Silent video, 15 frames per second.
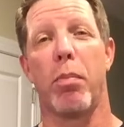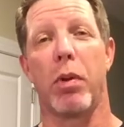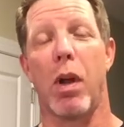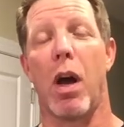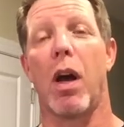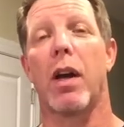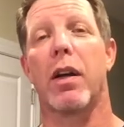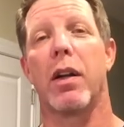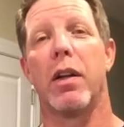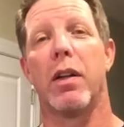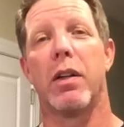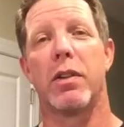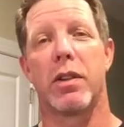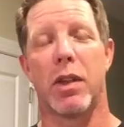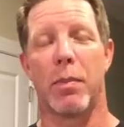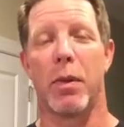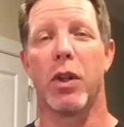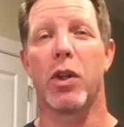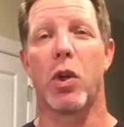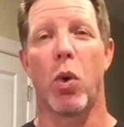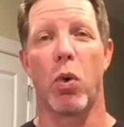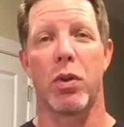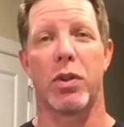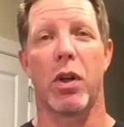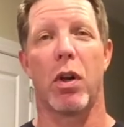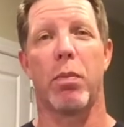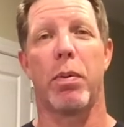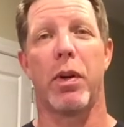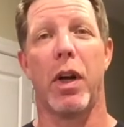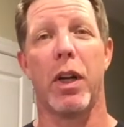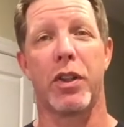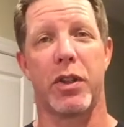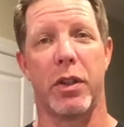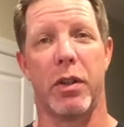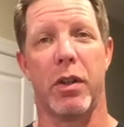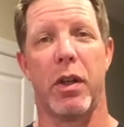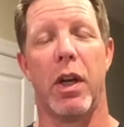block some of the cortisol production.